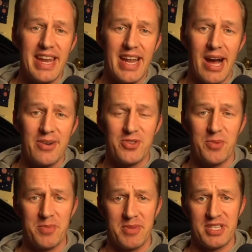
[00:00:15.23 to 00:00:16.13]
in-house
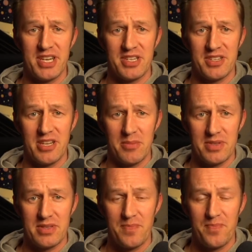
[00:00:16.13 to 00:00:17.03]
optimization
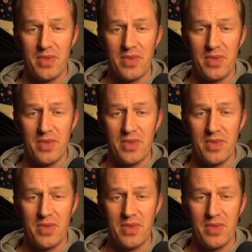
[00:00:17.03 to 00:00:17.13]
teams.